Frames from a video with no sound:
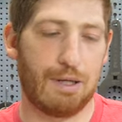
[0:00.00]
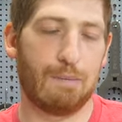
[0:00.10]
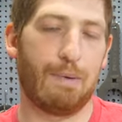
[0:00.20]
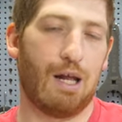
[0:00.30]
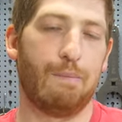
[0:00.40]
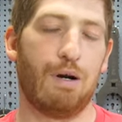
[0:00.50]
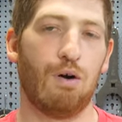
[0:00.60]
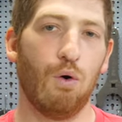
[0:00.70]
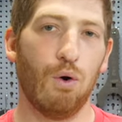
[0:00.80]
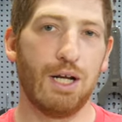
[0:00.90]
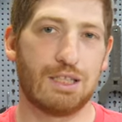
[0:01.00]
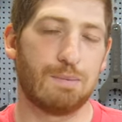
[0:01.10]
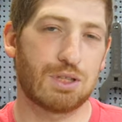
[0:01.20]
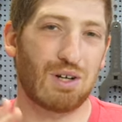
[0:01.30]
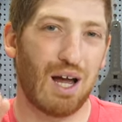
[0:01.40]
button at the bottom there or hit
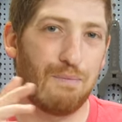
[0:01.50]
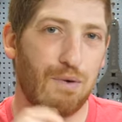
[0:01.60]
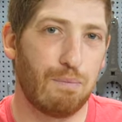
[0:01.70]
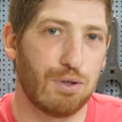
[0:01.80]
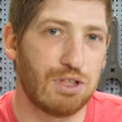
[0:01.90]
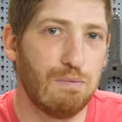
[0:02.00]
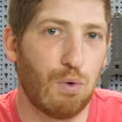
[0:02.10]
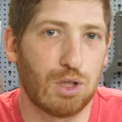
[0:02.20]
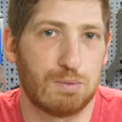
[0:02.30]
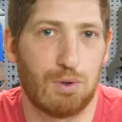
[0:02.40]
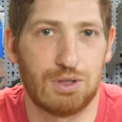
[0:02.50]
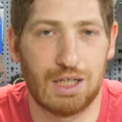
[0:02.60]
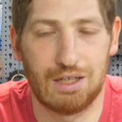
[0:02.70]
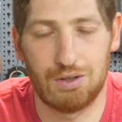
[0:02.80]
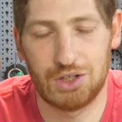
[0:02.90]
subscribe for plenty more sports
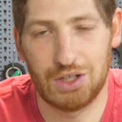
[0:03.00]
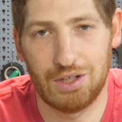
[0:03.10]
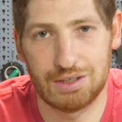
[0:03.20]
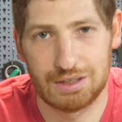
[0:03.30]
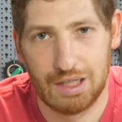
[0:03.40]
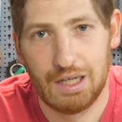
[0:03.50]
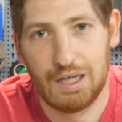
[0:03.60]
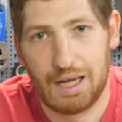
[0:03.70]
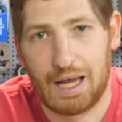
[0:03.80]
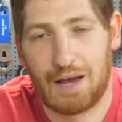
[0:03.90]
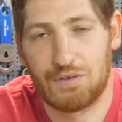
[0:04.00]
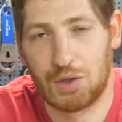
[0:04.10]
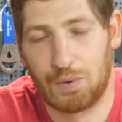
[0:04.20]
technology goodness. Have a good